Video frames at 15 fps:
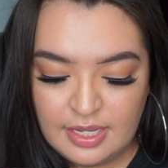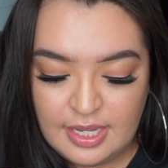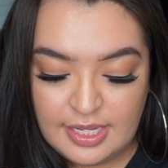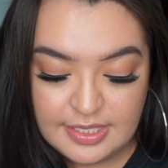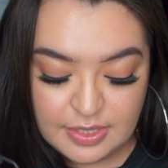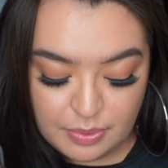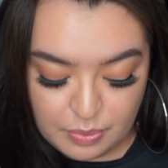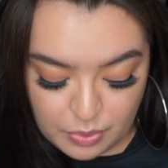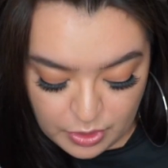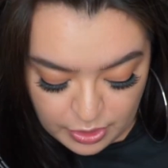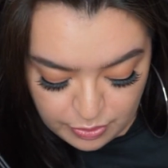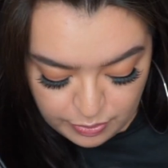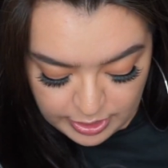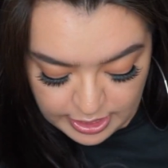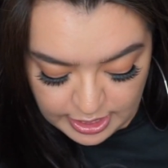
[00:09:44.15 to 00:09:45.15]
It's
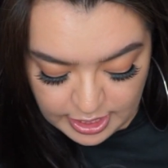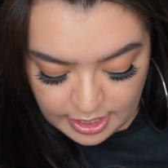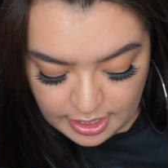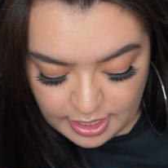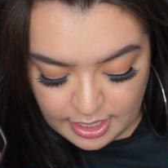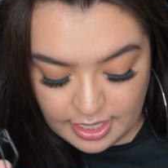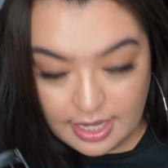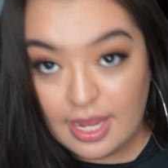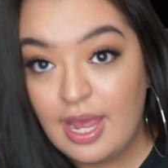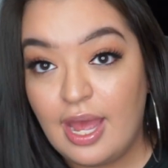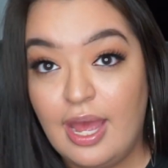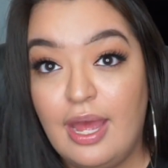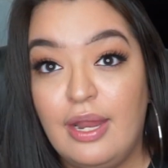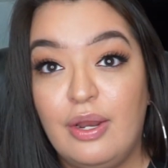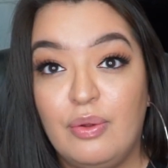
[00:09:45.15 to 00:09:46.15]
award winning, it
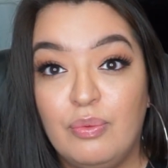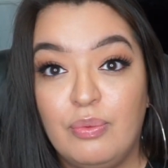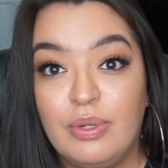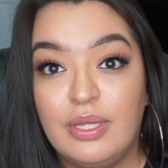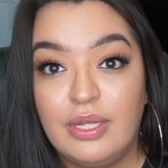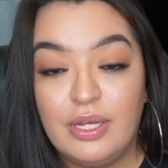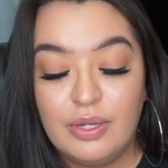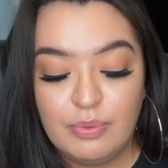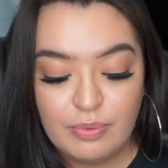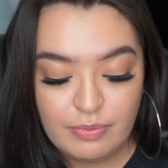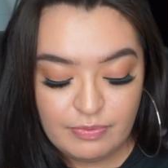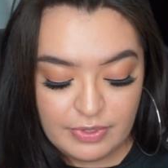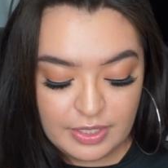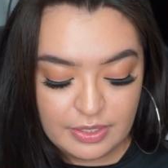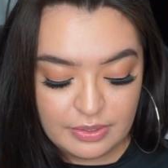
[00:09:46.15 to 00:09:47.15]
had really good
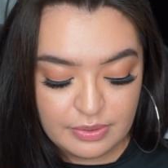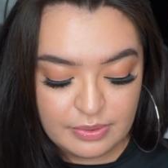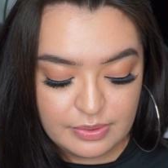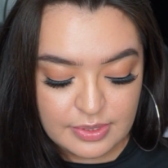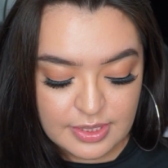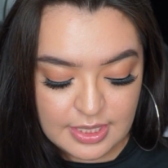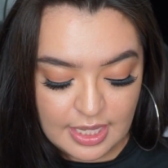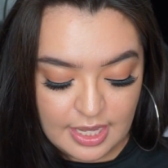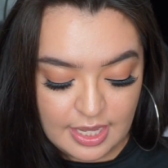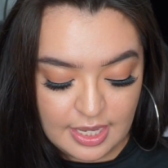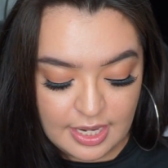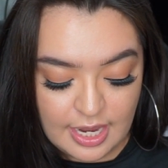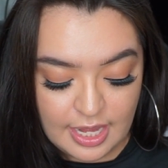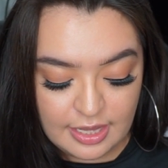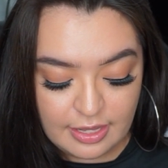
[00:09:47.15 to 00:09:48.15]
reviews,
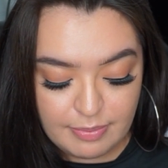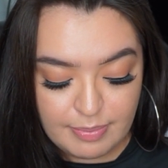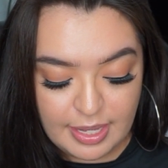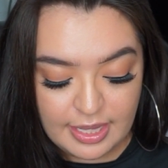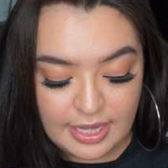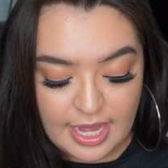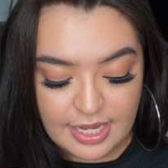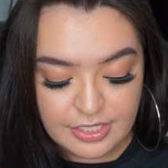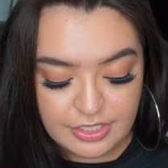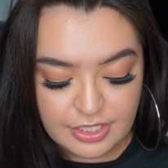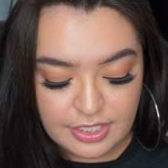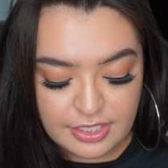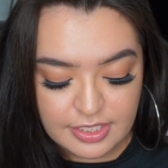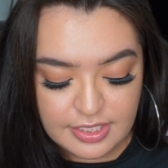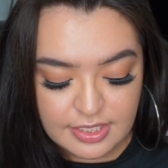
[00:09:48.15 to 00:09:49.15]
and I love my
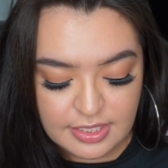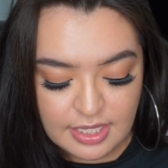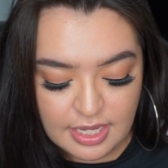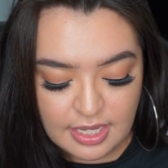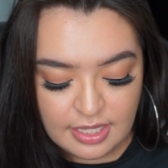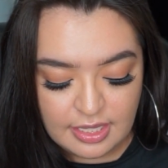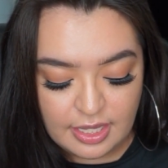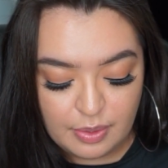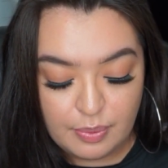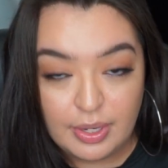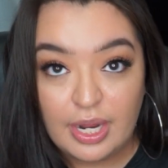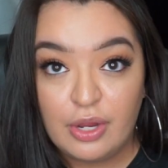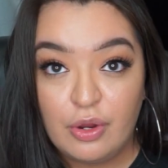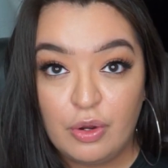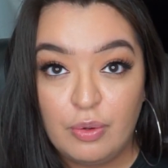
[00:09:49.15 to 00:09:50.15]
lashes. Like when
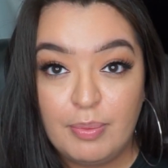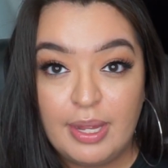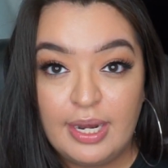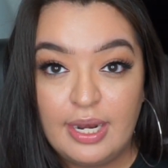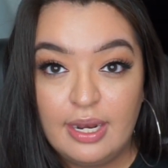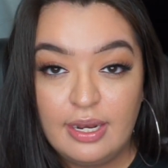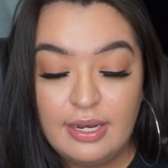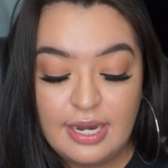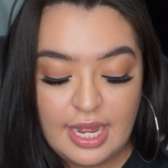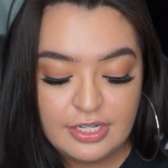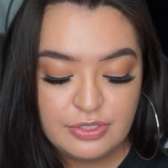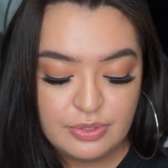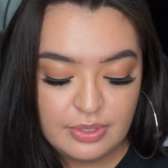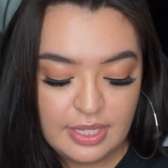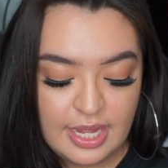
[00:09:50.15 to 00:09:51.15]
I curl my
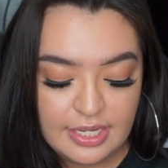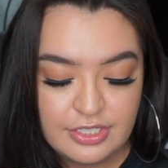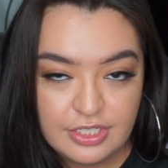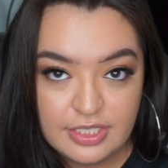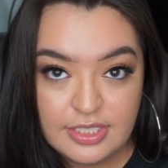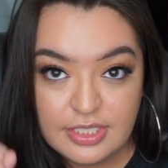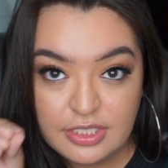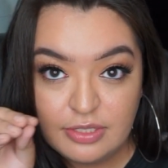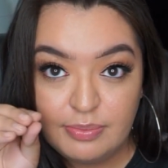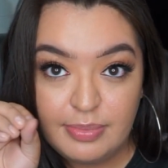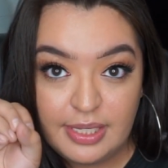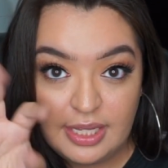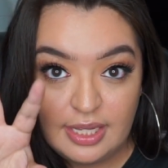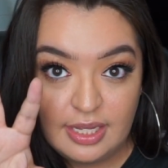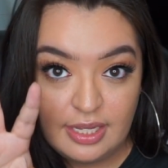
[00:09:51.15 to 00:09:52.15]
natural lashes to
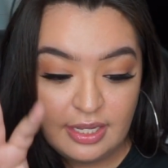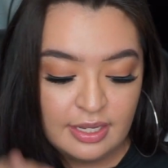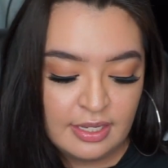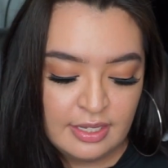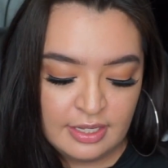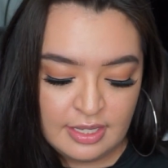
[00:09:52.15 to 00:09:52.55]
be